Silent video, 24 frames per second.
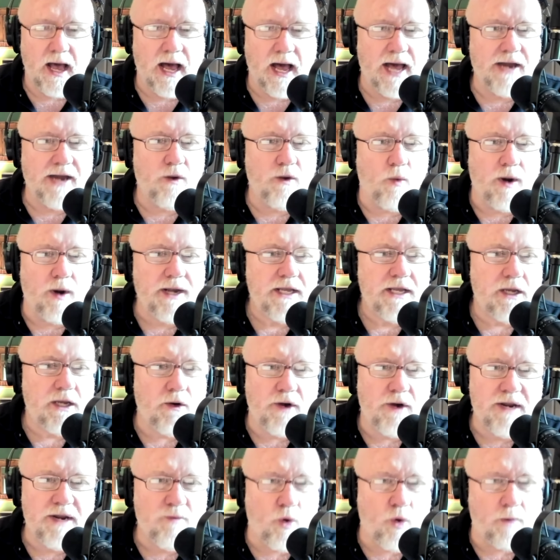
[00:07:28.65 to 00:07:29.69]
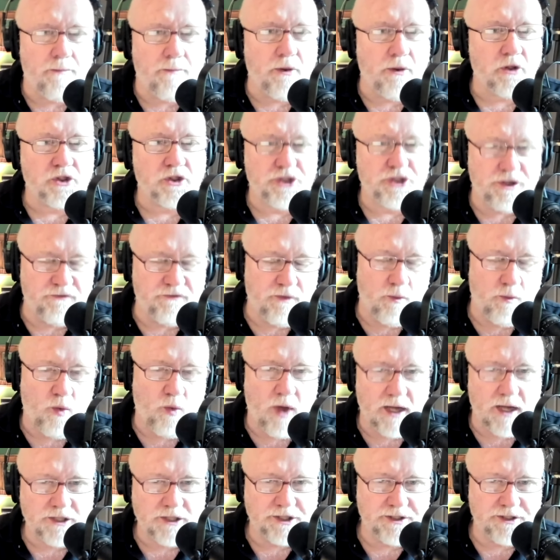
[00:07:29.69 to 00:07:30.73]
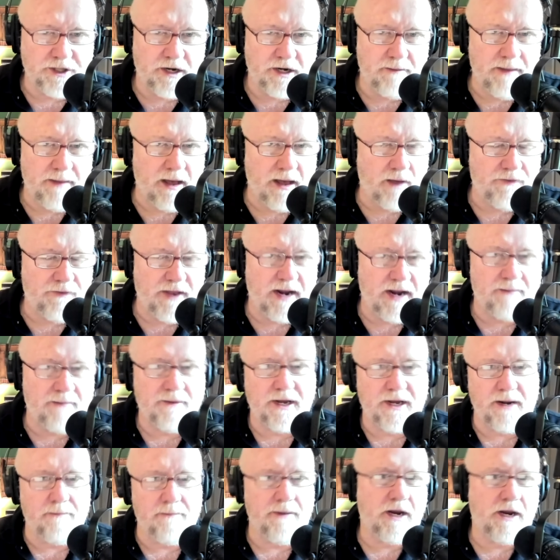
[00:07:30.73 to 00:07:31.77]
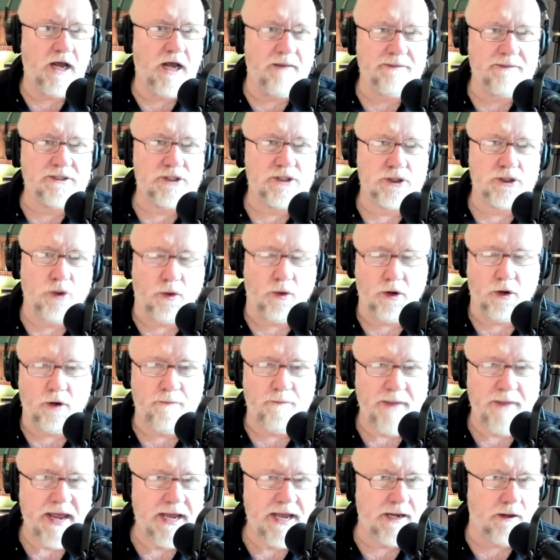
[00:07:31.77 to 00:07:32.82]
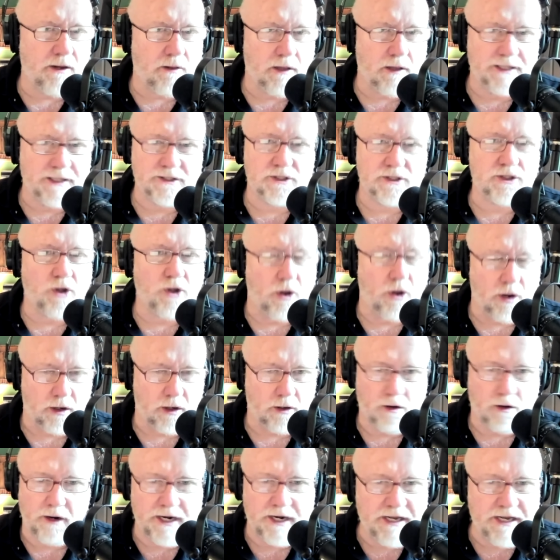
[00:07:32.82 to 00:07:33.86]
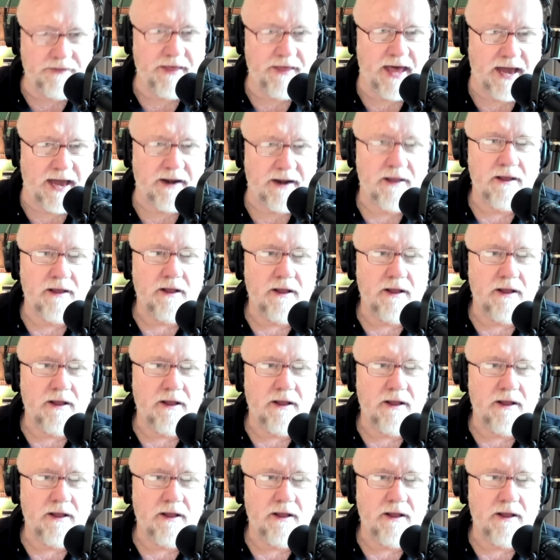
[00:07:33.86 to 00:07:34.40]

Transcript: I don't want to hear any more bullshit from Washington about that I'm going to become a solar panel installer or any of that